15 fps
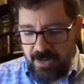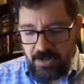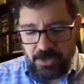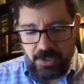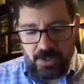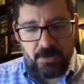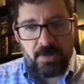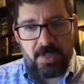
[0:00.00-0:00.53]
You
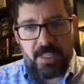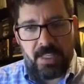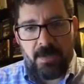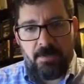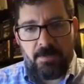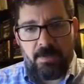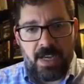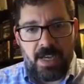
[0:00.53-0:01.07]
generally want to
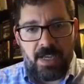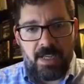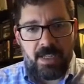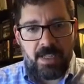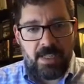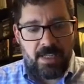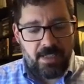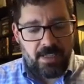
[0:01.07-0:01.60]
keep,
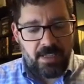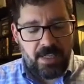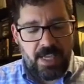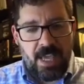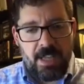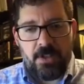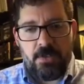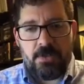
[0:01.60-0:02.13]
you
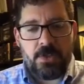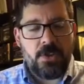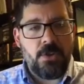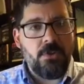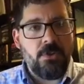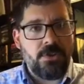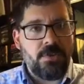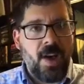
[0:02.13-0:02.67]
can't use
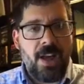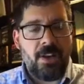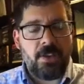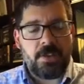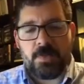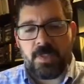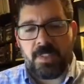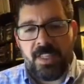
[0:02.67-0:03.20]
huge
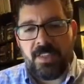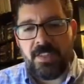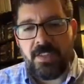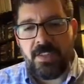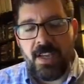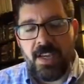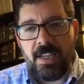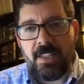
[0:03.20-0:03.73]
files with these
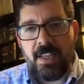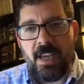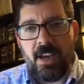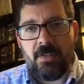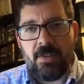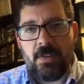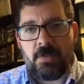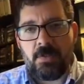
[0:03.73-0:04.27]

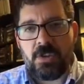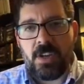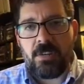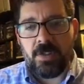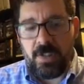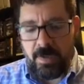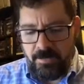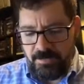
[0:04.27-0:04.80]
algorithms
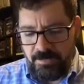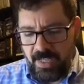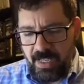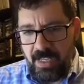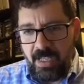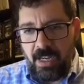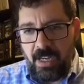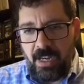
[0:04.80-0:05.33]
generally.
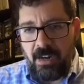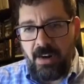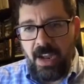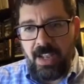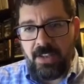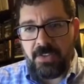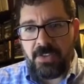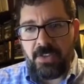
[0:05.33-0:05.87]
All
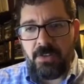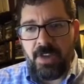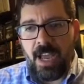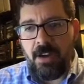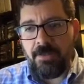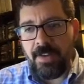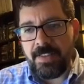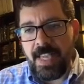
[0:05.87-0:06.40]
right, so
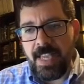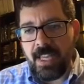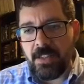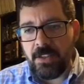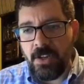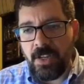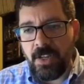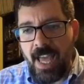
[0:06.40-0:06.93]
now if I take a
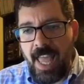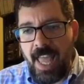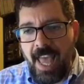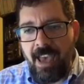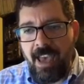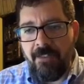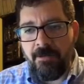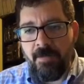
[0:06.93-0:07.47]
look, I
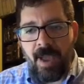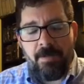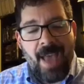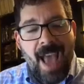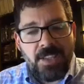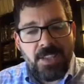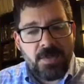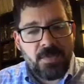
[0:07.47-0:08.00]
have my
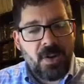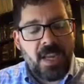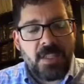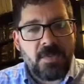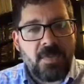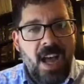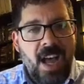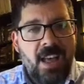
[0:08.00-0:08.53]

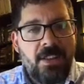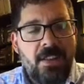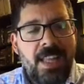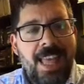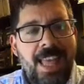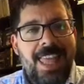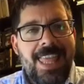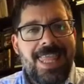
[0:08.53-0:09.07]
passphrase file.
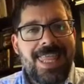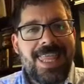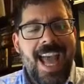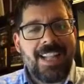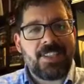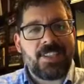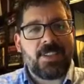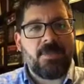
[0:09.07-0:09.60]

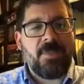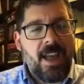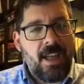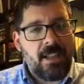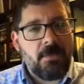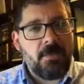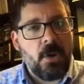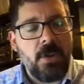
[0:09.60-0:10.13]
That's the
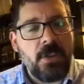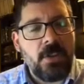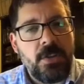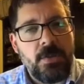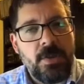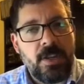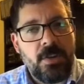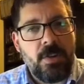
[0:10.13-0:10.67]
file I'm going to
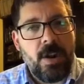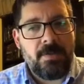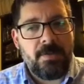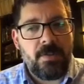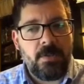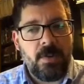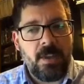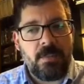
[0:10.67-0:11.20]
encrypt
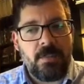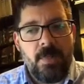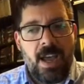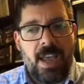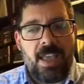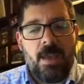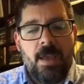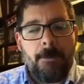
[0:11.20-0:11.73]
with
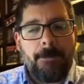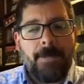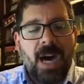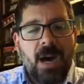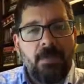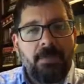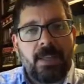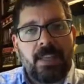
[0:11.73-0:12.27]
my
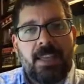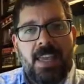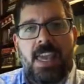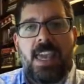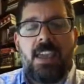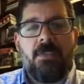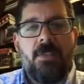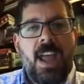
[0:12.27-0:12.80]
public
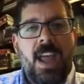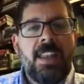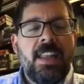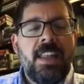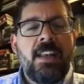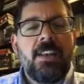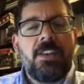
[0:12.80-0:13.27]
key, right?